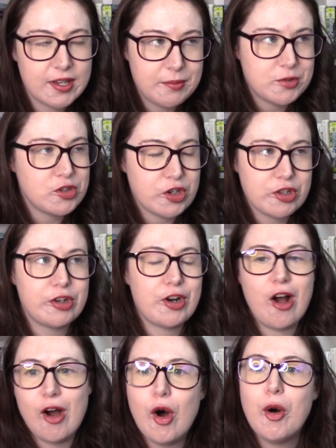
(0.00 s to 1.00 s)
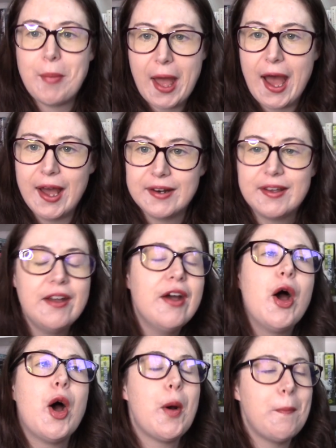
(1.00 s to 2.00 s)
I'm sure they're not all bad,
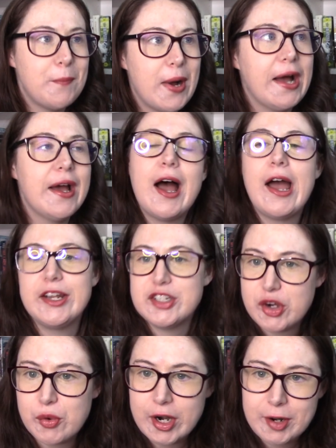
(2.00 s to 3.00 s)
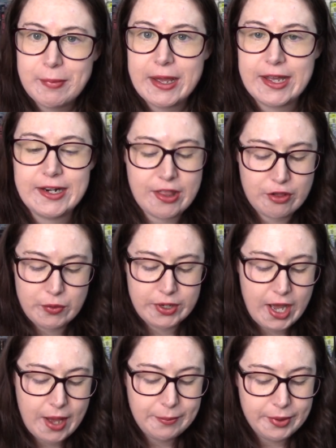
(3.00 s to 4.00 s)
but I don't want to pick another one
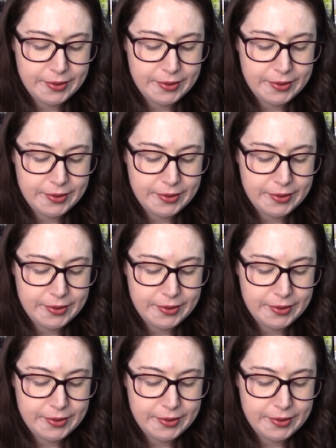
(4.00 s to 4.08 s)
up.